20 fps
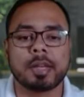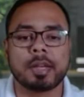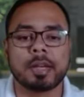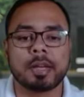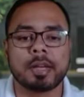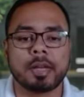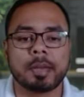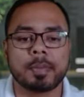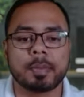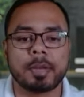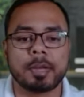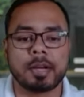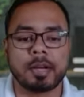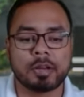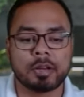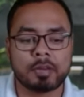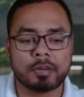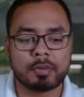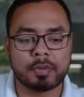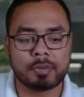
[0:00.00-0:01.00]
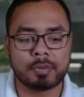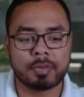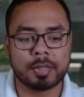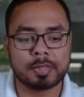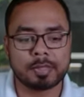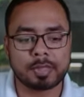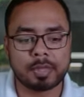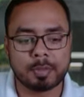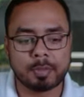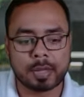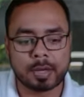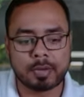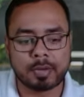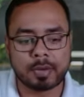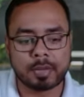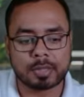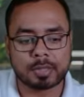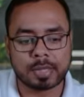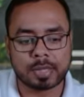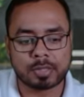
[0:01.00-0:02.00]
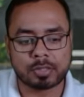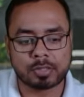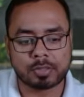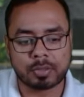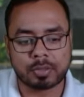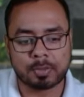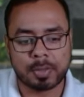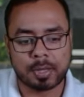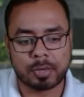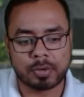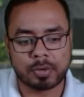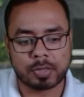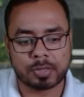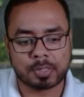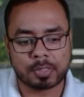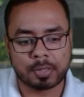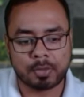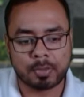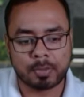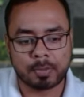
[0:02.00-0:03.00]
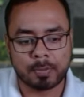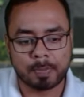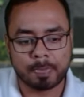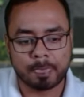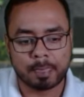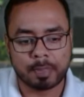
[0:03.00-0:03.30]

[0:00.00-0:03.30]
the determinant of coefficient matrix that should be non-zero.